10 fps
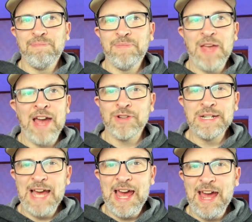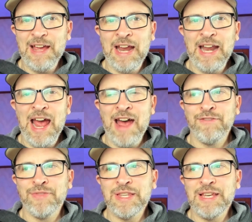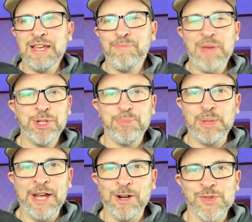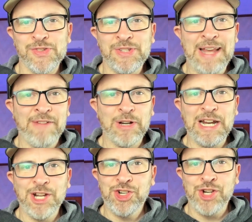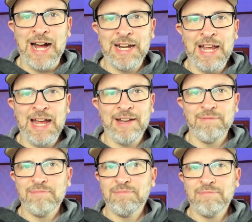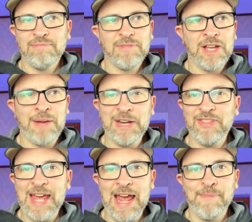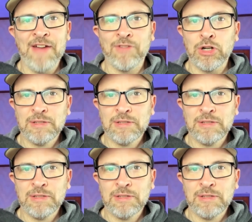every day and have the bench players never get a shot at coming in the game ever.